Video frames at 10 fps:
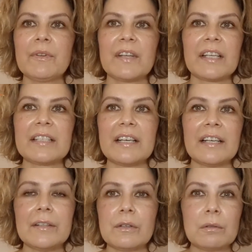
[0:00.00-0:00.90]
like a
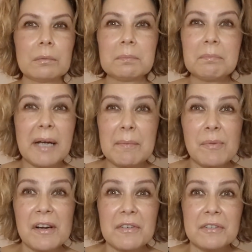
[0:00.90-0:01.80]
tiny little
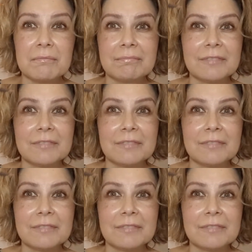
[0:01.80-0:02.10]
paintbrush,